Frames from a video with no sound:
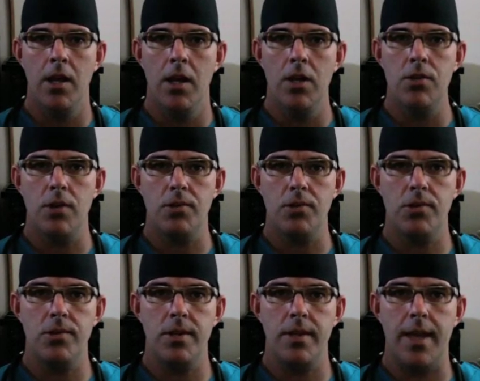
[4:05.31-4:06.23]
So
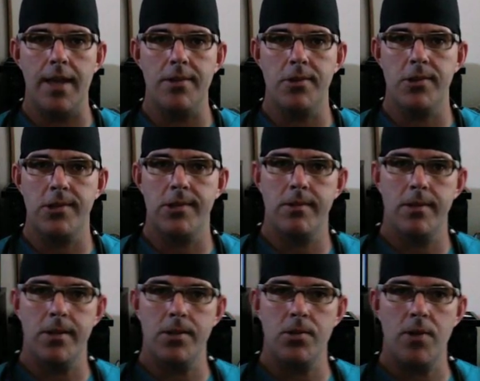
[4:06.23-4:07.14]
Susie, that's
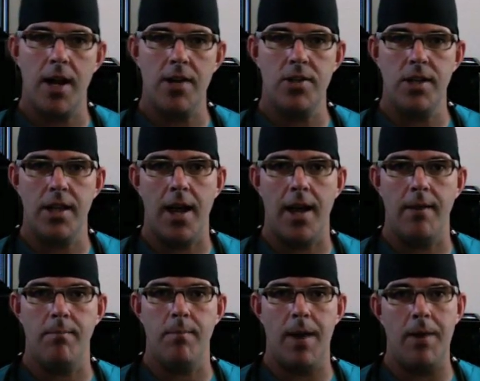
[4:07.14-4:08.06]
the strategy
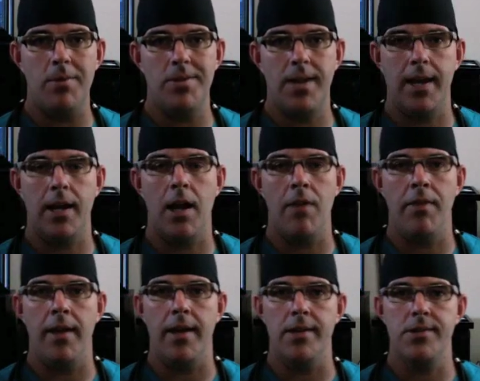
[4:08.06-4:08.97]
that I would take on
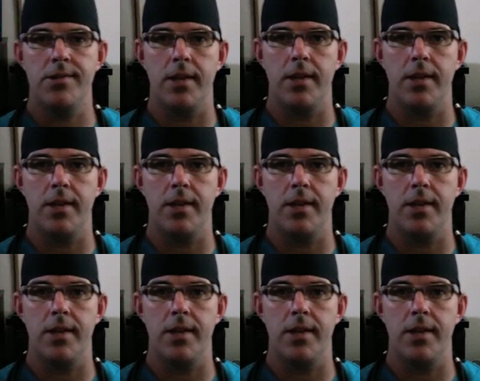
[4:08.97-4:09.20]
this,